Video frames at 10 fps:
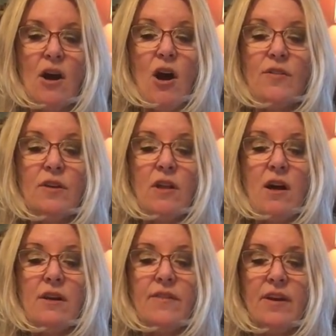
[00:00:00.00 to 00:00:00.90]
On the
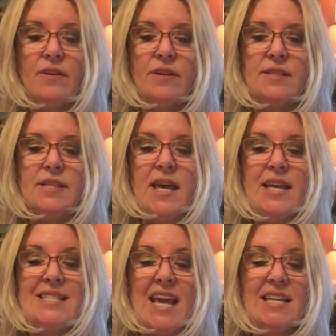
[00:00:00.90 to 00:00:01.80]
clock of eras, the
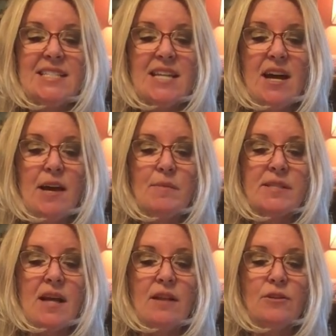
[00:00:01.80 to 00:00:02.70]
Hadean time is
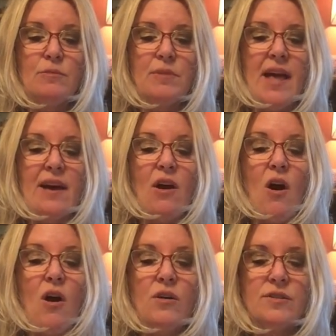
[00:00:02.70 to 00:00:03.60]
colored black
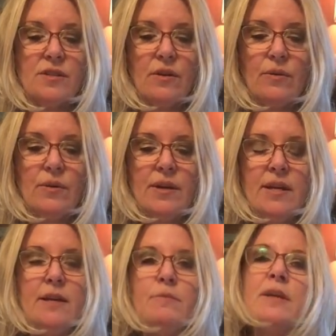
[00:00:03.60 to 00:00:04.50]
also
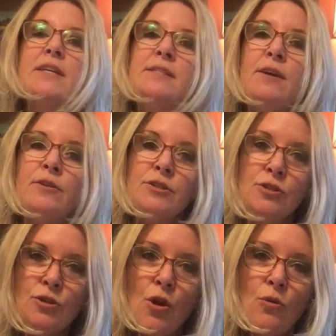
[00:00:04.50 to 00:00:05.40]
because there is
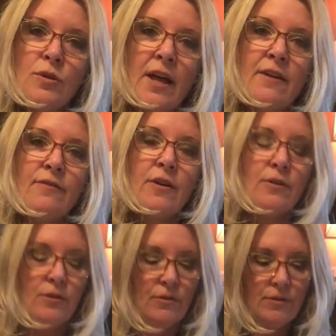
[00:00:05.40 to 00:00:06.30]
no life on
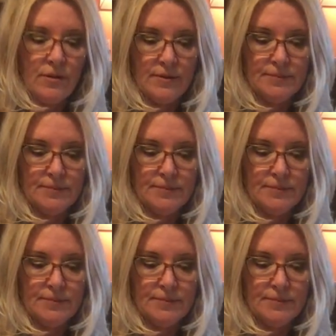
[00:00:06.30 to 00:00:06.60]
earth.